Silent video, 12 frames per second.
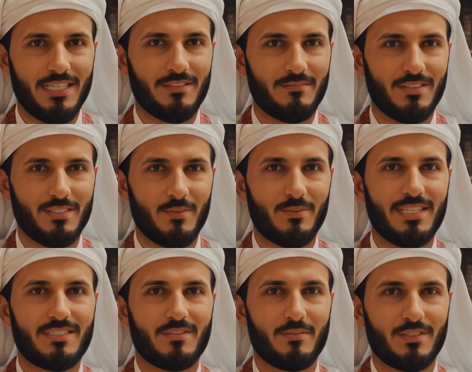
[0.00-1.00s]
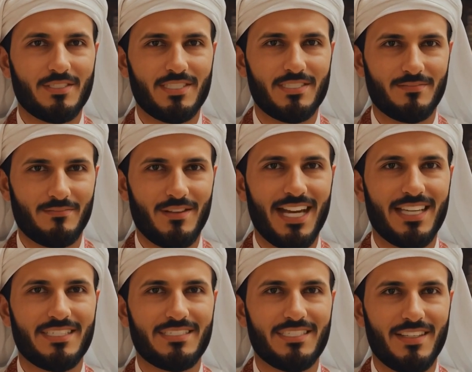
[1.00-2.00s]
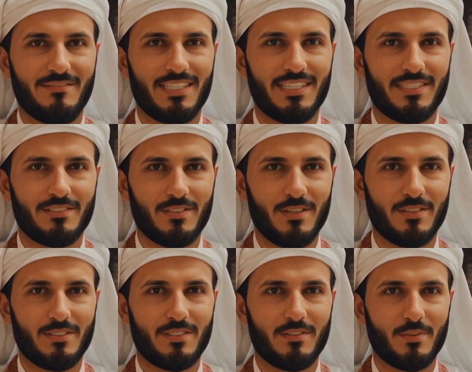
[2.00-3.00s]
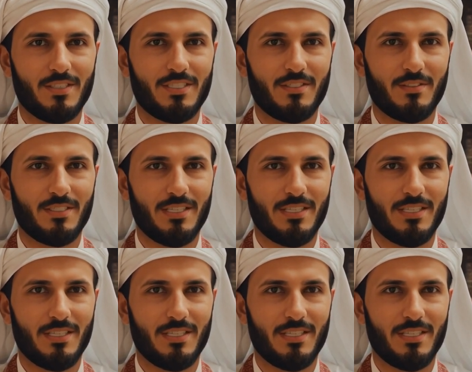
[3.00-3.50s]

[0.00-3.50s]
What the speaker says: The official reason was just vague safety concerns, which,